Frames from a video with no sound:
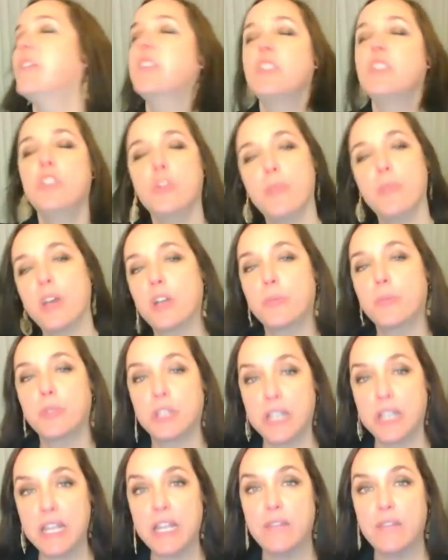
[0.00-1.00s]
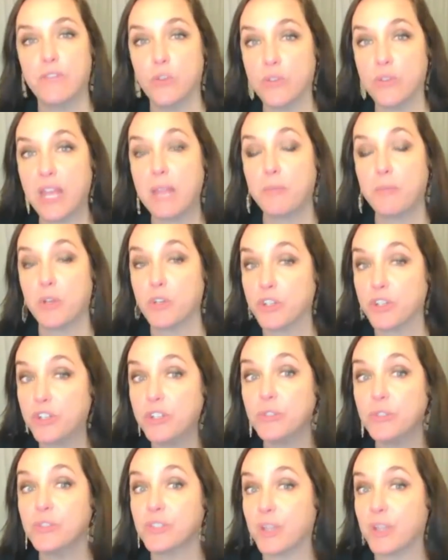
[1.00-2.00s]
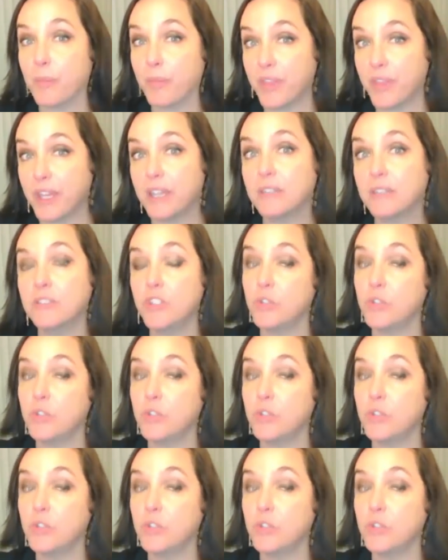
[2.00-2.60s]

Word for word: then you better believe you came here to do something.